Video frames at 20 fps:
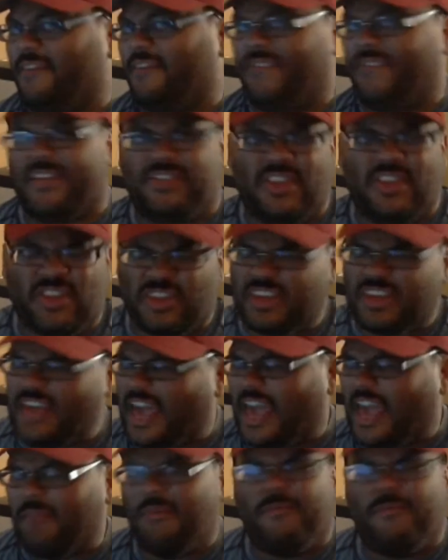In fact, this
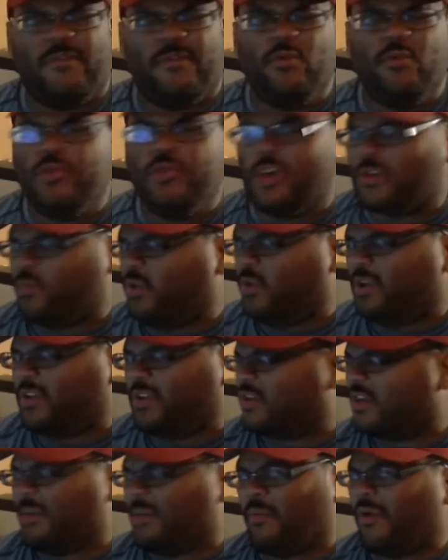game, if you just want to
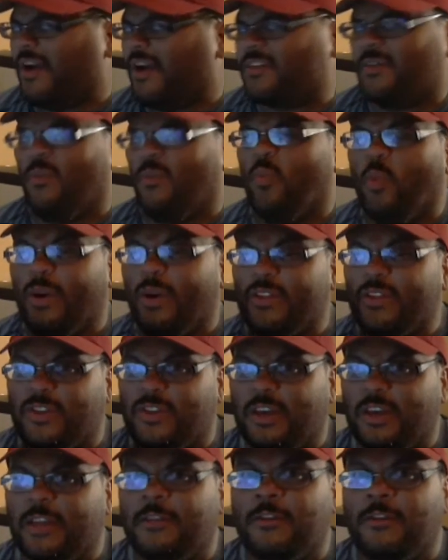summarize it in one
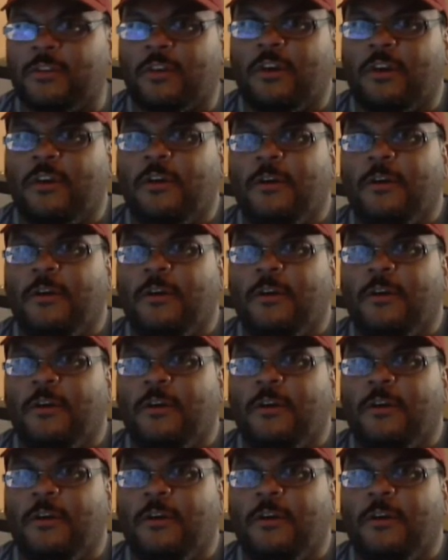sentence,